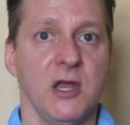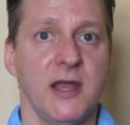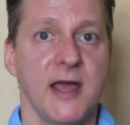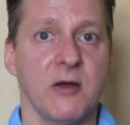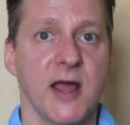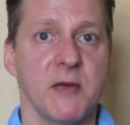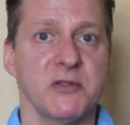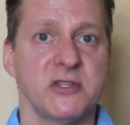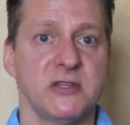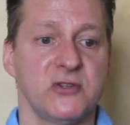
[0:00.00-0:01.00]
Now what
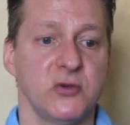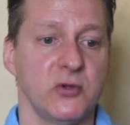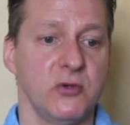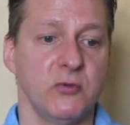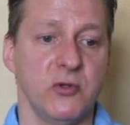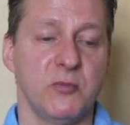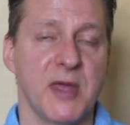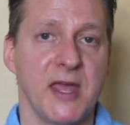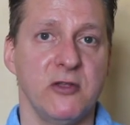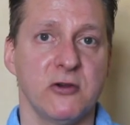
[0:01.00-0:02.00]
happens is you
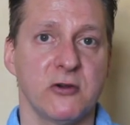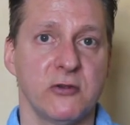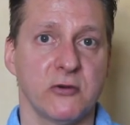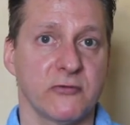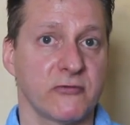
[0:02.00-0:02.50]
paid your